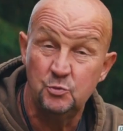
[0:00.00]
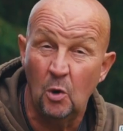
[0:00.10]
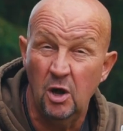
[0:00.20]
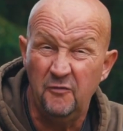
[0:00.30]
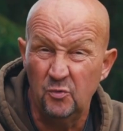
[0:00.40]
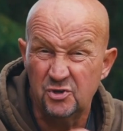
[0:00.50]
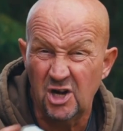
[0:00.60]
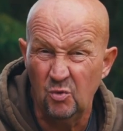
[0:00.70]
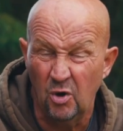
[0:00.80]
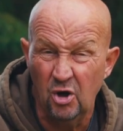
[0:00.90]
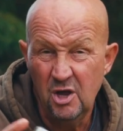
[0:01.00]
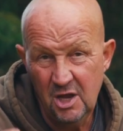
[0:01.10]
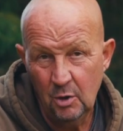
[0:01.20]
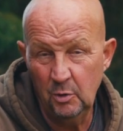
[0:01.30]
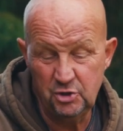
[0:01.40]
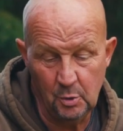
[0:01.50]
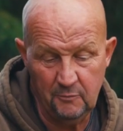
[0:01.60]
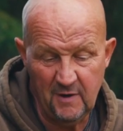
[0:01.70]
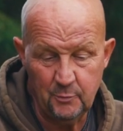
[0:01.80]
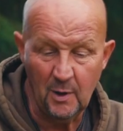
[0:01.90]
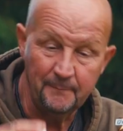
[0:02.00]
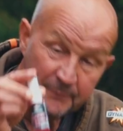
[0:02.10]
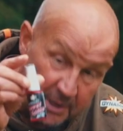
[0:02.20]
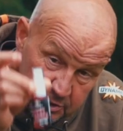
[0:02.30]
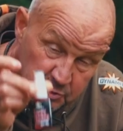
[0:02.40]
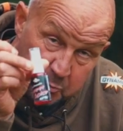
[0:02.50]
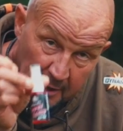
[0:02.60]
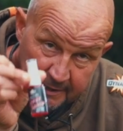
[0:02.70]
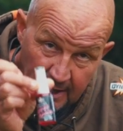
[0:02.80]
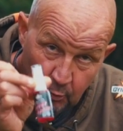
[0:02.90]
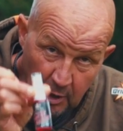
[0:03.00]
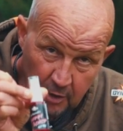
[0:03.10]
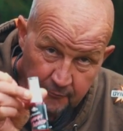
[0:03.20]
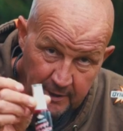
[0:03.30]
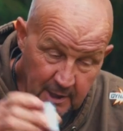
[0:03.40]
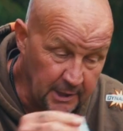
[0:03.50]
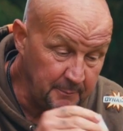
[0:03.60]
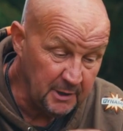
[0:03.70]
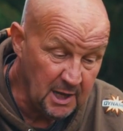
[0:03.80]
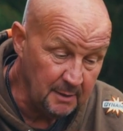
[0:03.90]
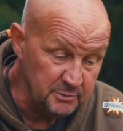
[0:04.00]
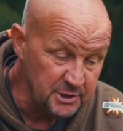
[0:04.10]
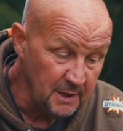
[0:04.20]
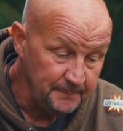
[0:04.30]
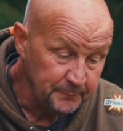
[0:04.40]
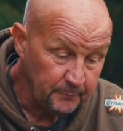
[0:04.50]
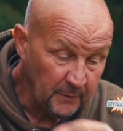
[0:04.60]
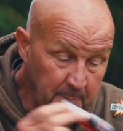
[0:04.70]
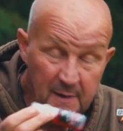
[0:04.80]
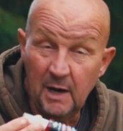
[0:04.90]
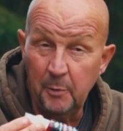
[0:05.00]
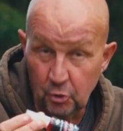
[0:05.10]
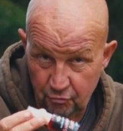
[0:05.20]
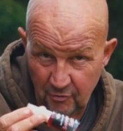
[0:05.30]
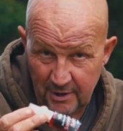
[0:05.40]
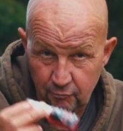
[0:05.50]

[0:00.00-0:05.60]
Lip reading: is why I thought, you know what, we'll do a red one. Spray that all over it and it becomes pillar box red,